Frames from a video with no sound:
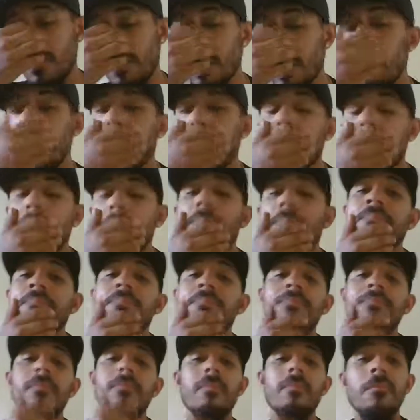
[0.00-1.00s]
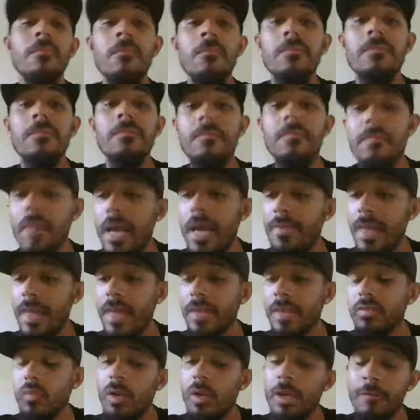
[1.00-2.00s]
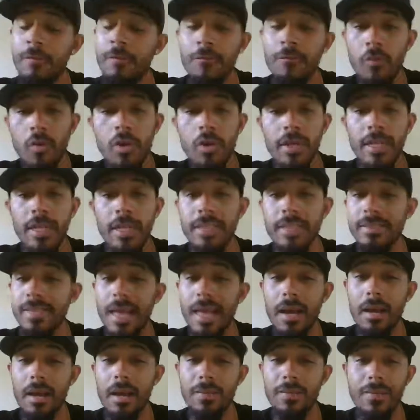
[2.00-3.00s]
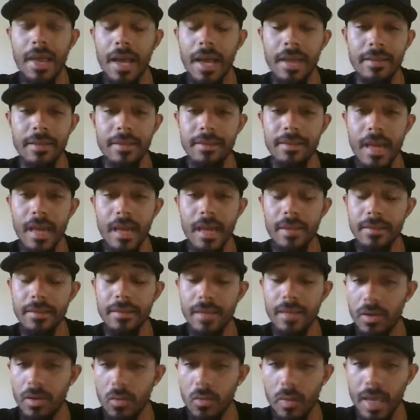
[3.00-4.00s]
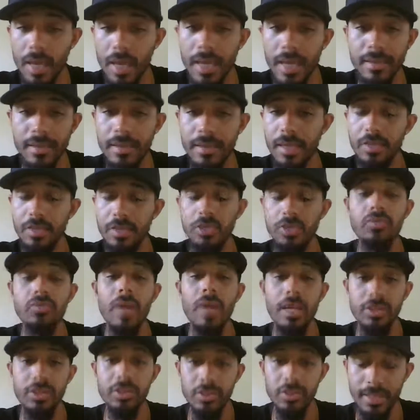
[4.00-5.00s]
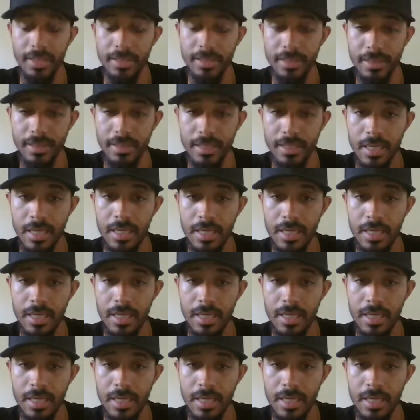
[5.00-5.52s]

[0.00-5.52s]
about. And that's 1-4 against that away, that treacherous.